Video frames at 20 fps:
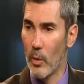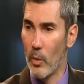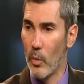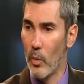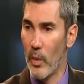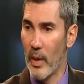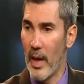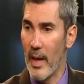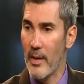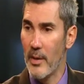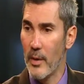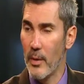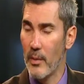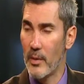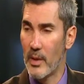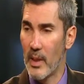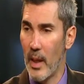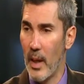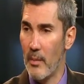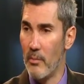So what I do
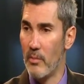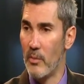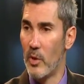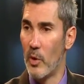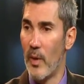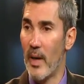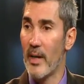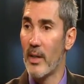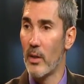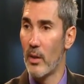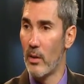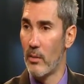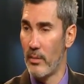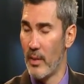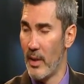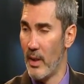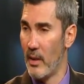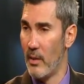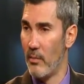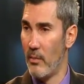is I'm director
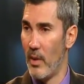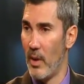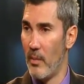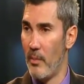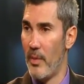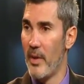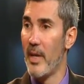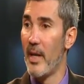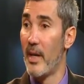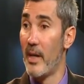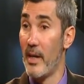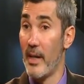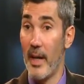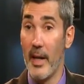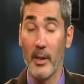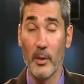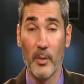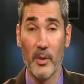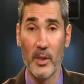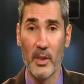of uh, opinion and
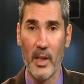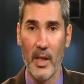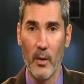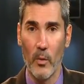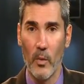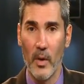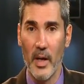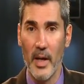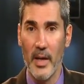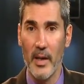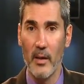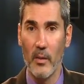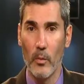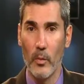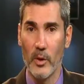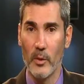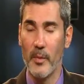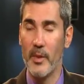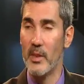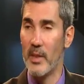engagement statewide,
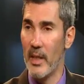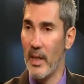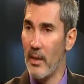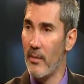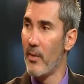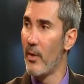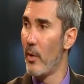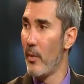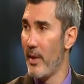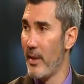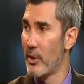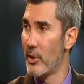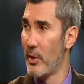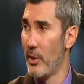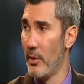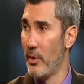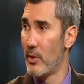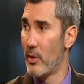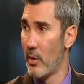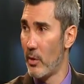which means that even though each
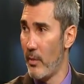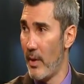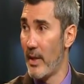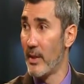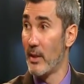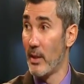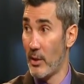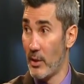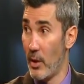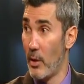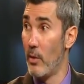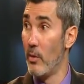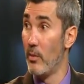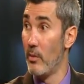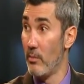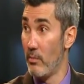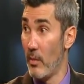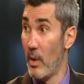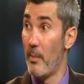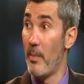newsroom has its
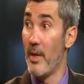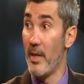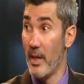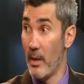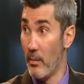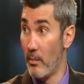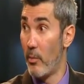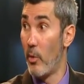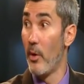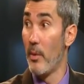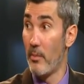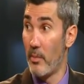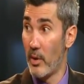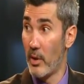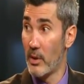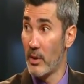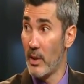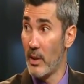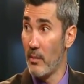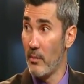own opinion point
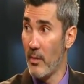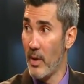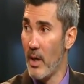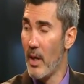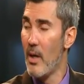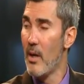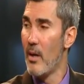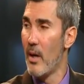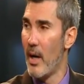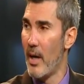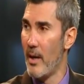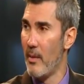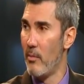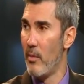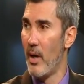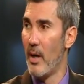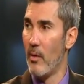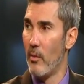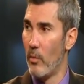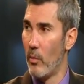person, I
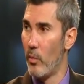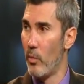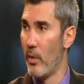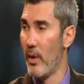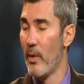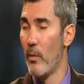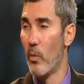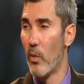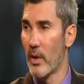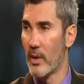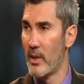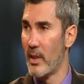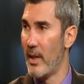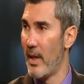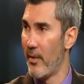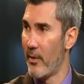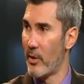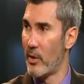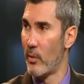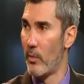uh, really work
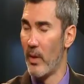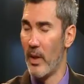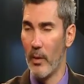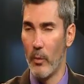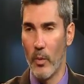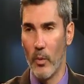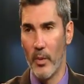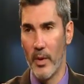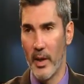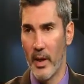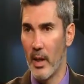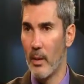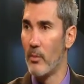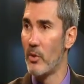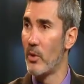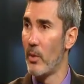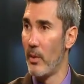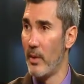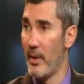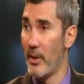together to really, when it
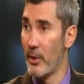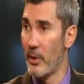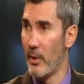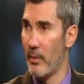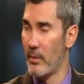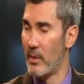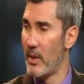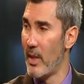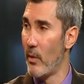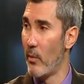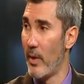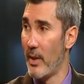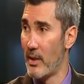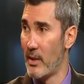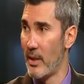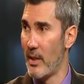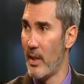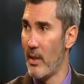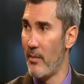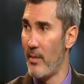comes to an issue of statewide
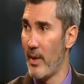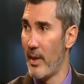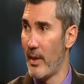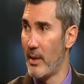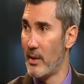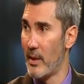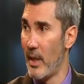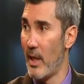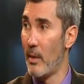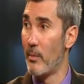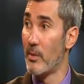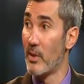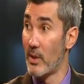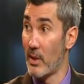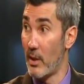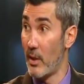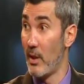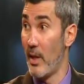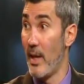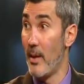significance, it helps
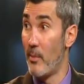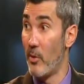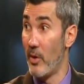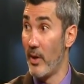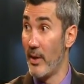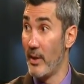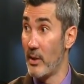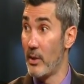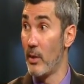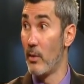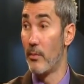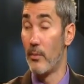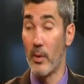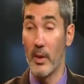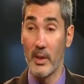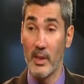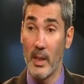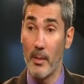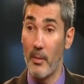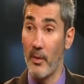us collaborate. So
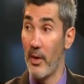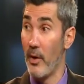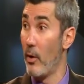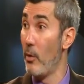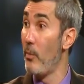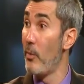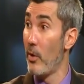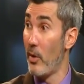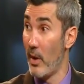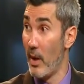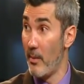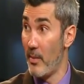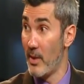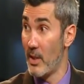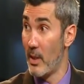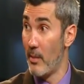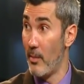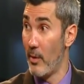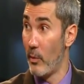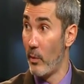for example, the opioid
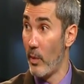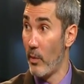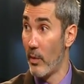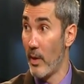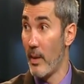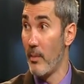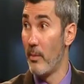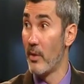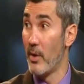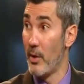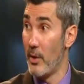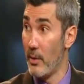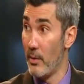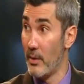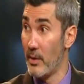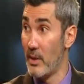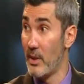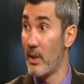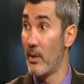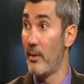epidemic, we were able to
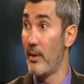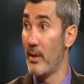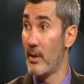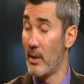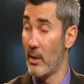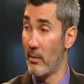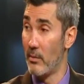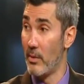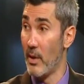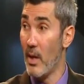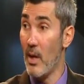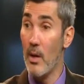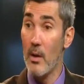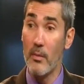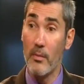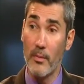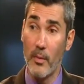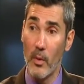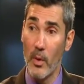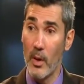do a series of
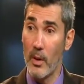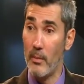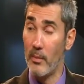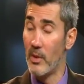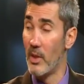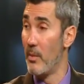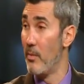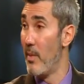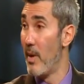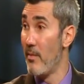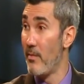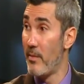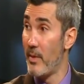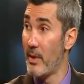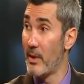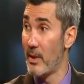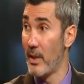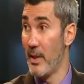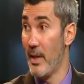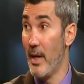forums in
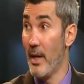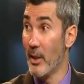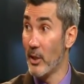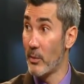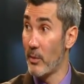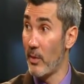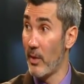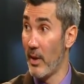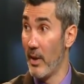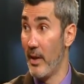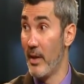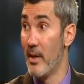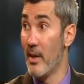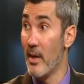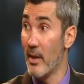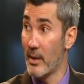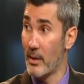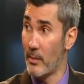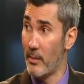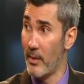Memphis and Nashville and in
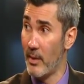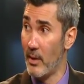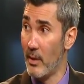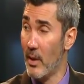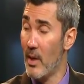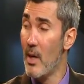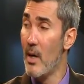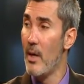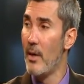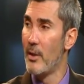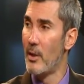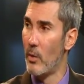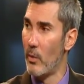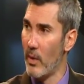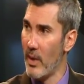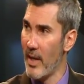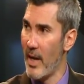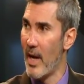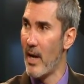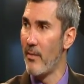Knoxville to
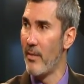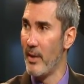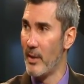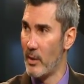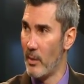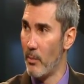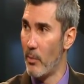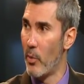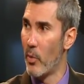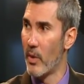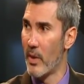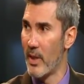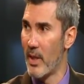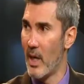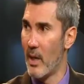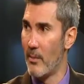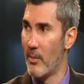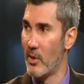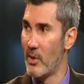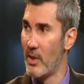really have these important
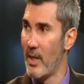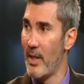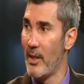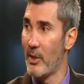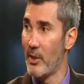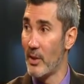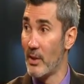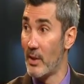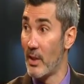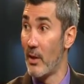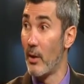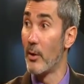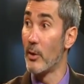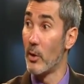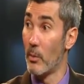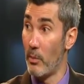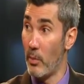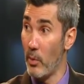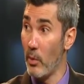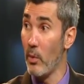conversations and
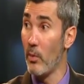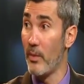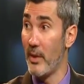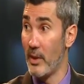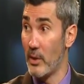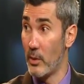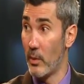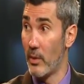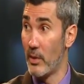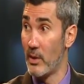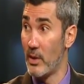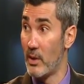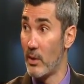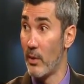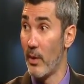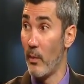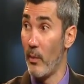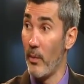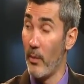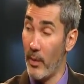also pool resources
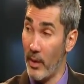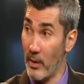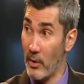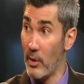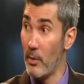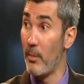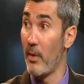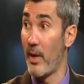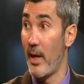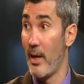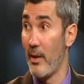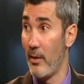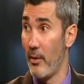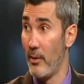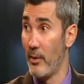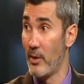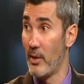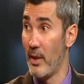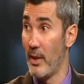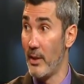so that we wouldn't duplicate
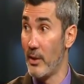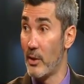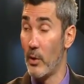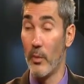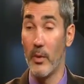those things.